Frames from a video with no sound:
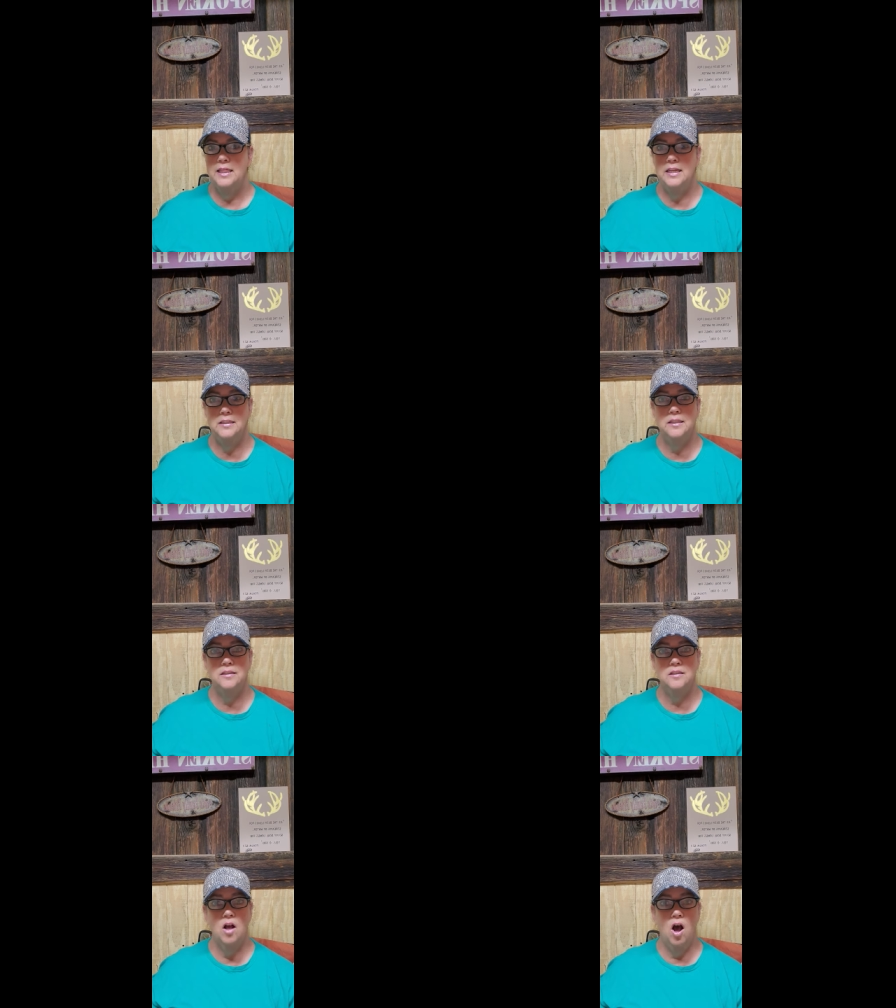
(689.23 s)
This
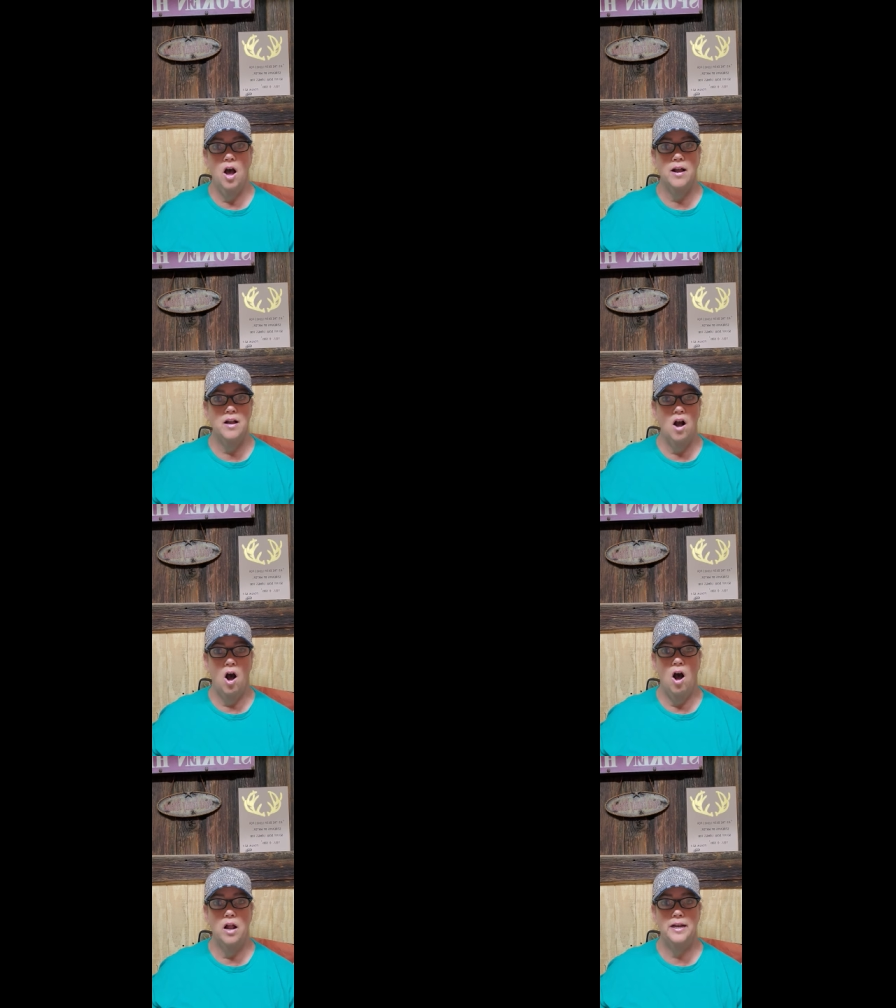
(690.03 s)
is not
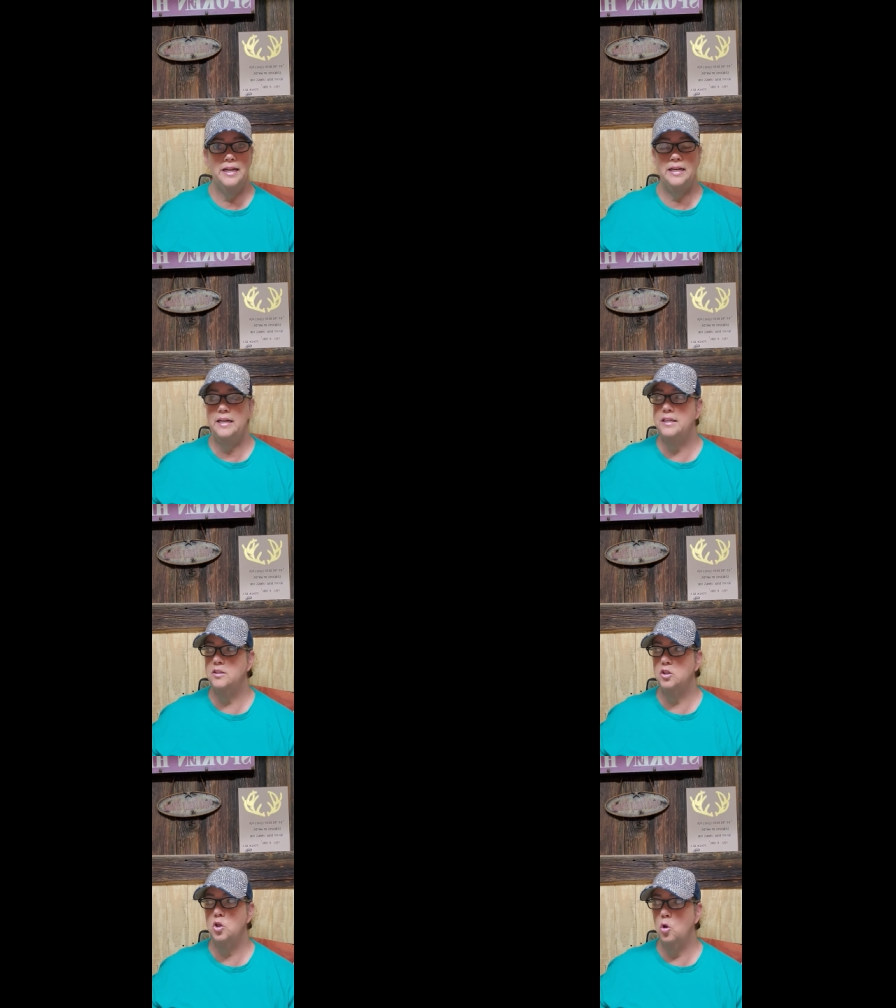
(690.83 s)
God in
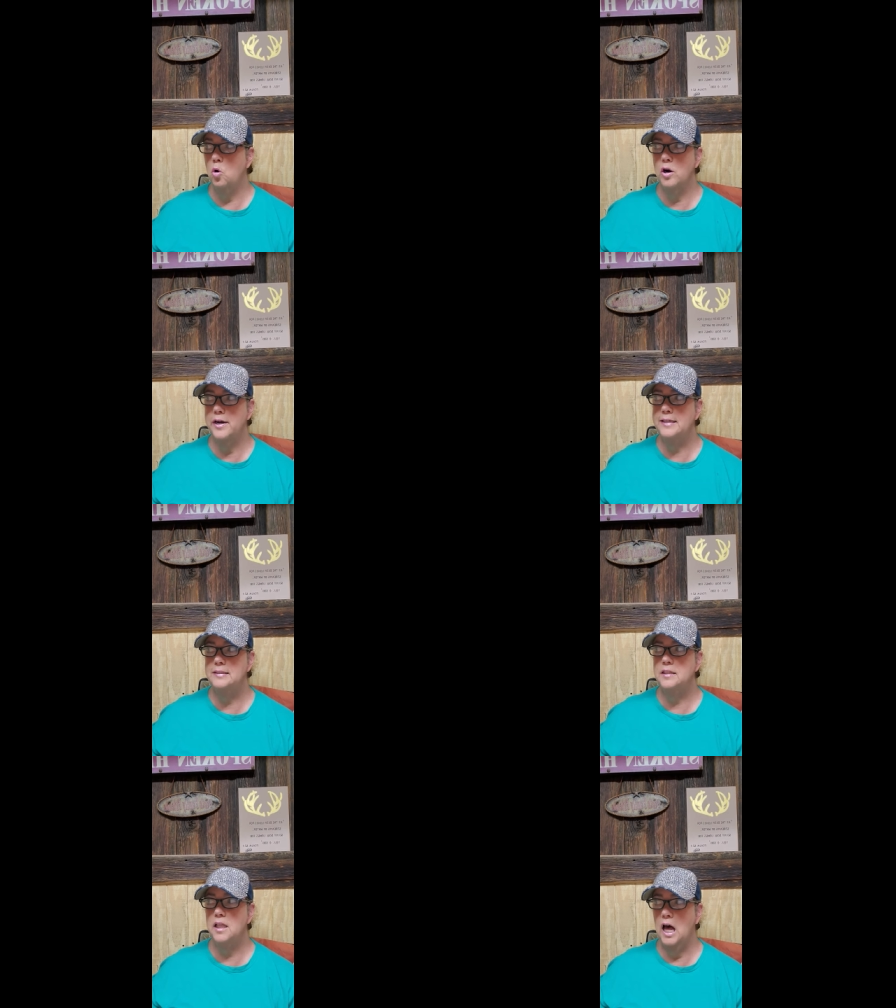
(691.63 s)
his
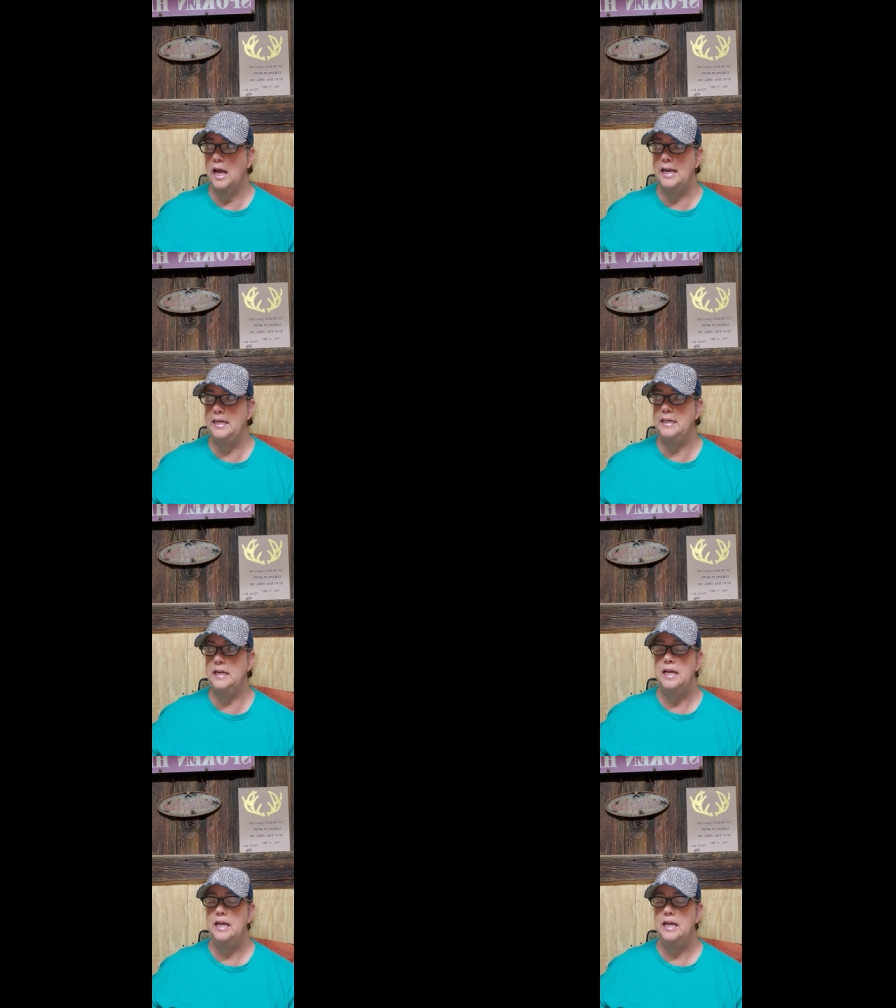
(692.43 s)
glorious light.